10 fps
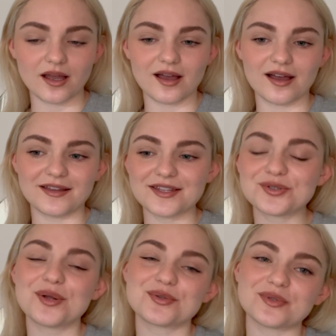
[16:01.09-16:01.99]
Uh,
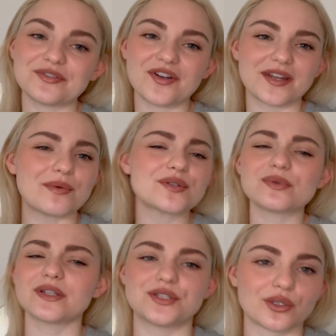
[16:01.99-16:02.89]
yesterday was really fun. It was a
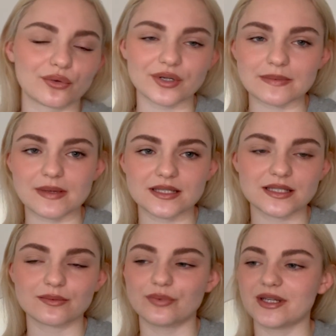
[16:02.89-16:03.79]
really chill
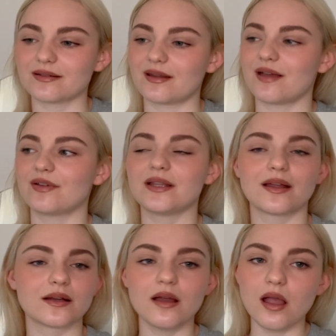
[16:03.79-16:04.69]
Christmas. We didn't have any
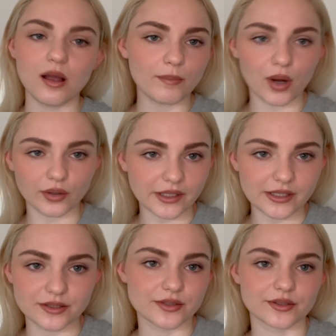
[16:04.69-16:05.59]
like
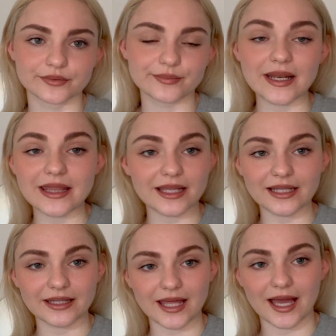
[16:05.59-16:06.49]
parties or anything
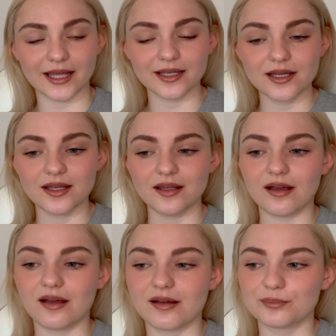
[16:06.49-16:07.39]
like that.
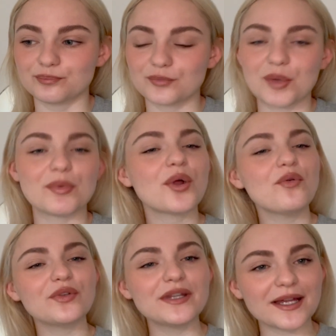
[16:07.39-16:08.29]
Um, but
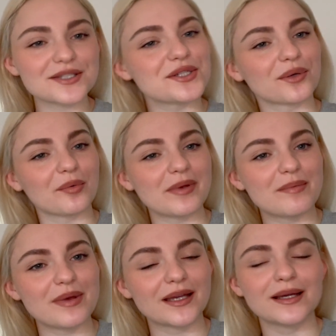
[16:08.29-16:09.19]
hopefully next year will be a
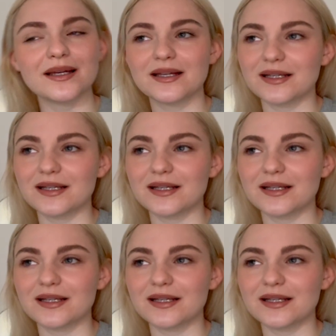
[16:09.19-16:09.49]
big,